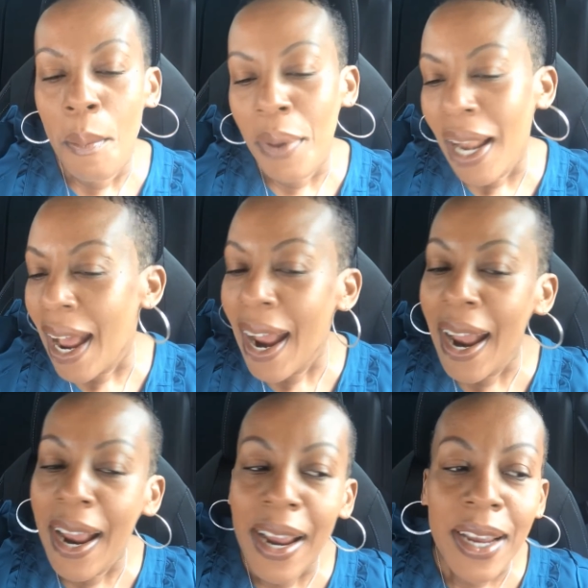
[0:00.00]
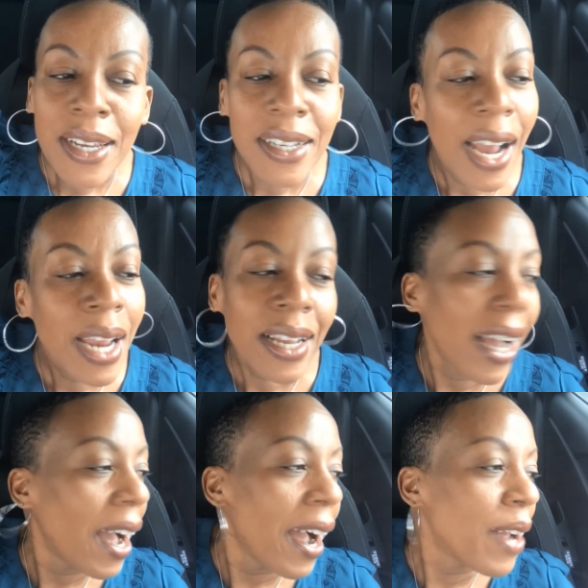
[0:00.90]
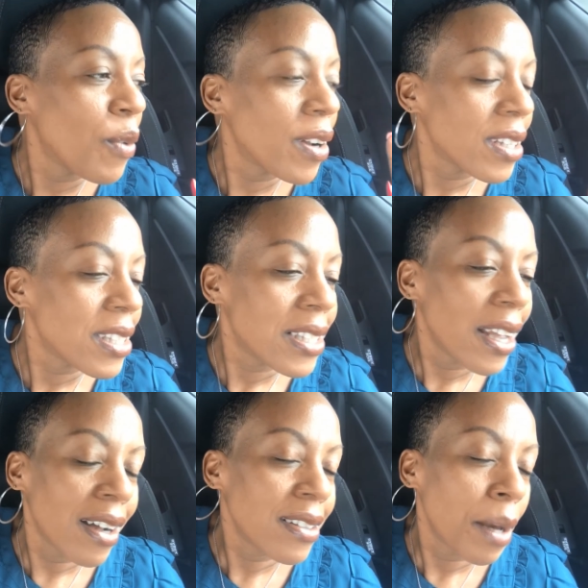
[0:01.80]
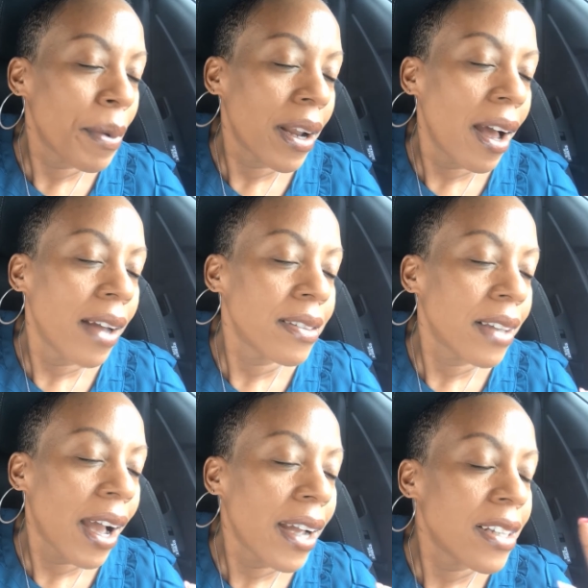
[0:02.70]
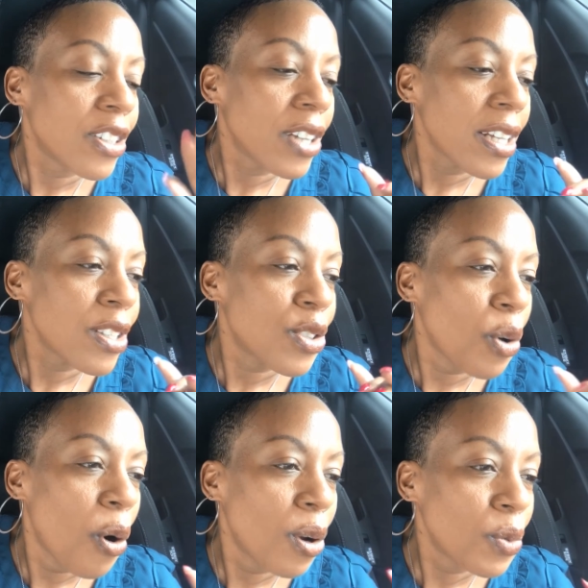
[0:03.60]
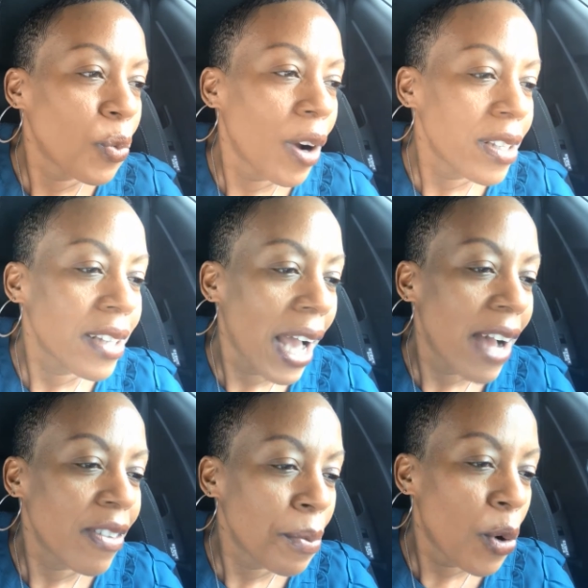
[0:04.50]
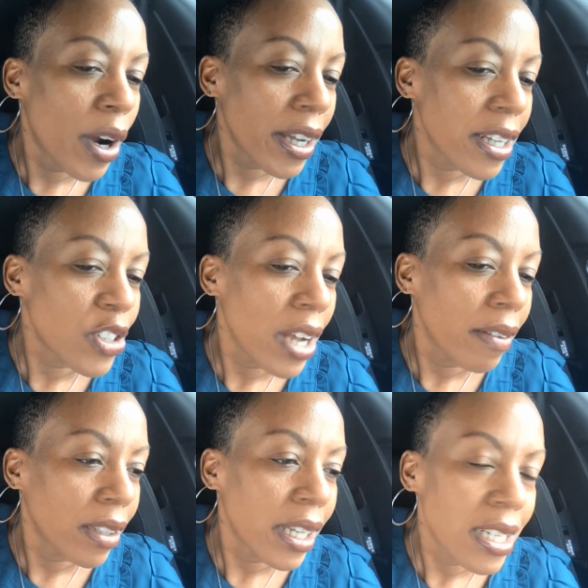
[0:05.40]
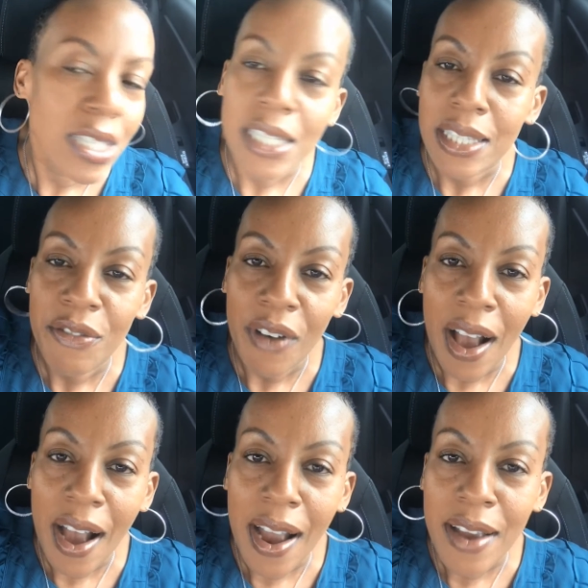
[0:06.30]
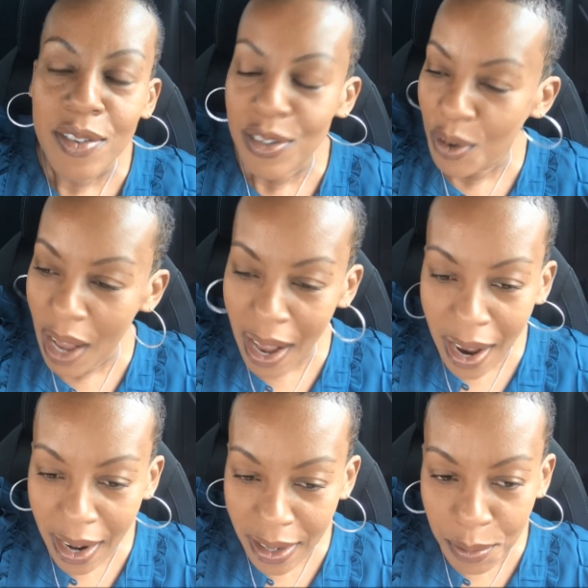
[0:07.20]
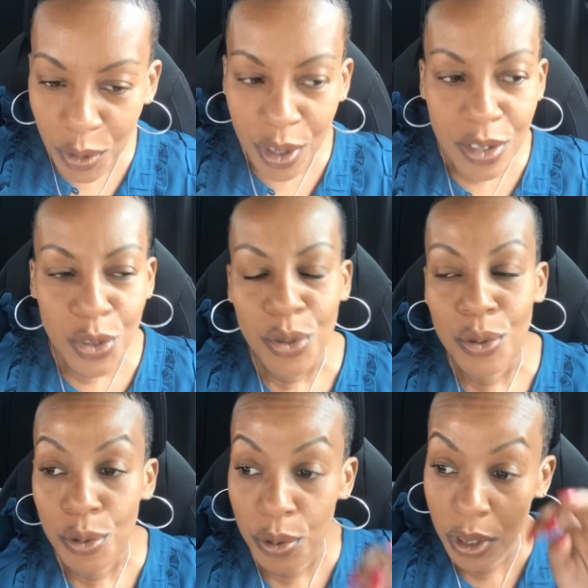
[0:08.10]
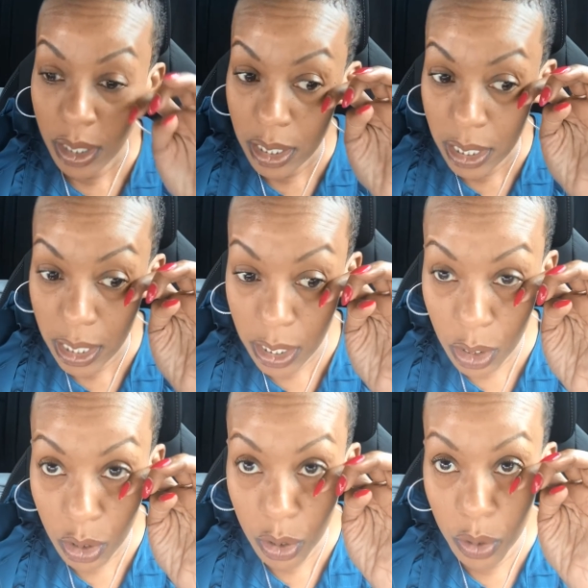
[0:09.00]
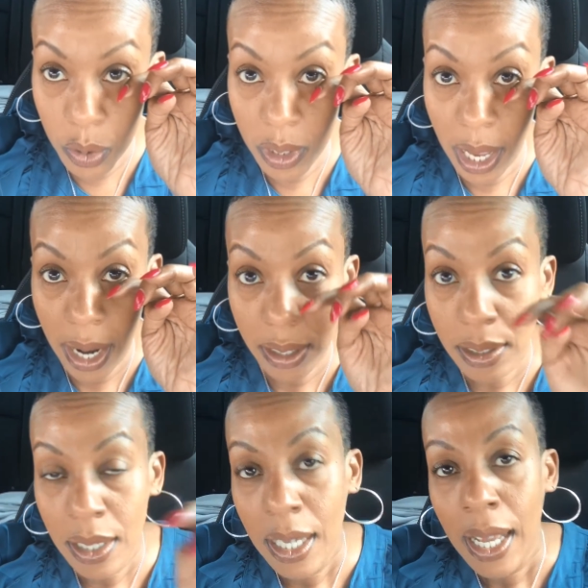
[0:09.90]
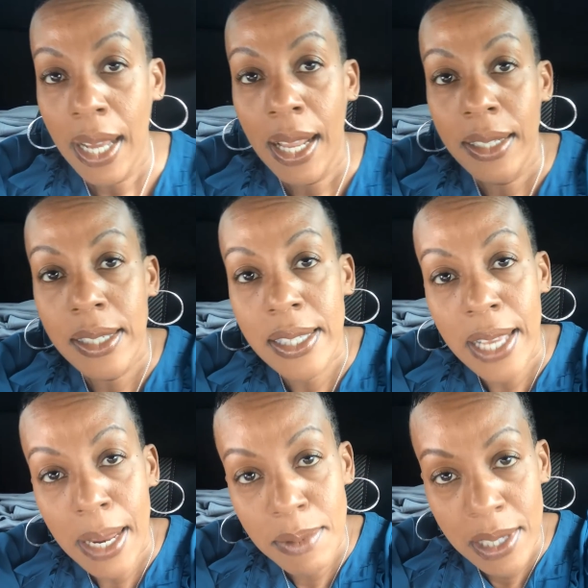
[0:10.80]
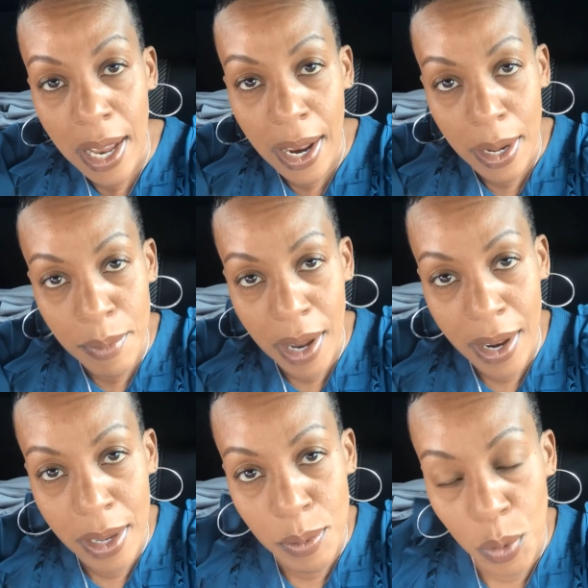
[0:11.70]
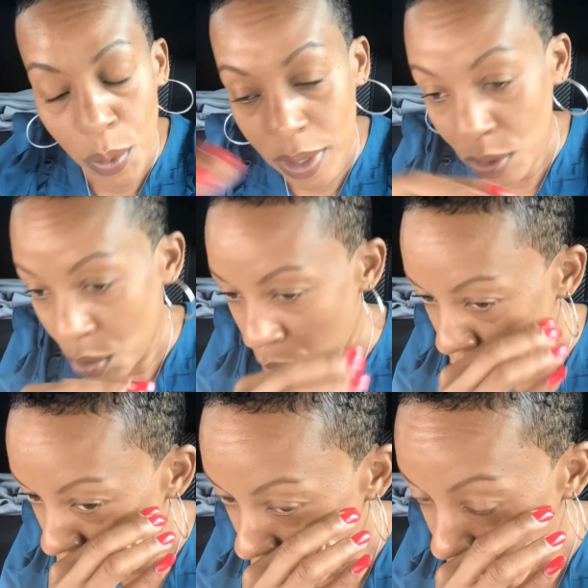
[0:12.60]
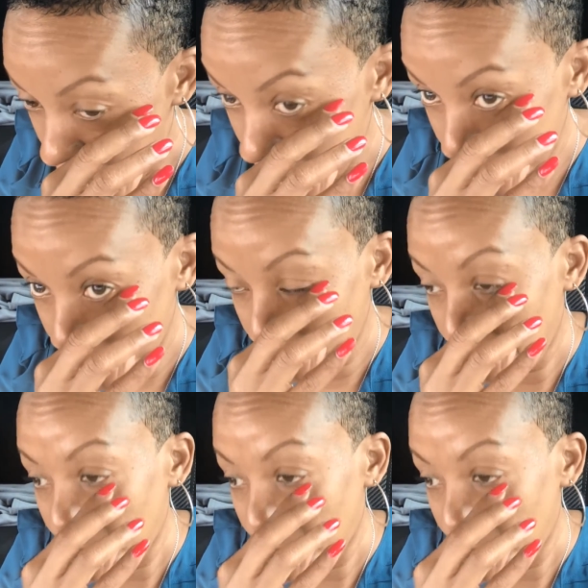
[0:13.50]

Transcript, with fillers: But I, I, I want to stay on top of that. I just don't want to have a mortgage after age sixty-five. So I am going to continue to do that. And at the same time, I am going to um,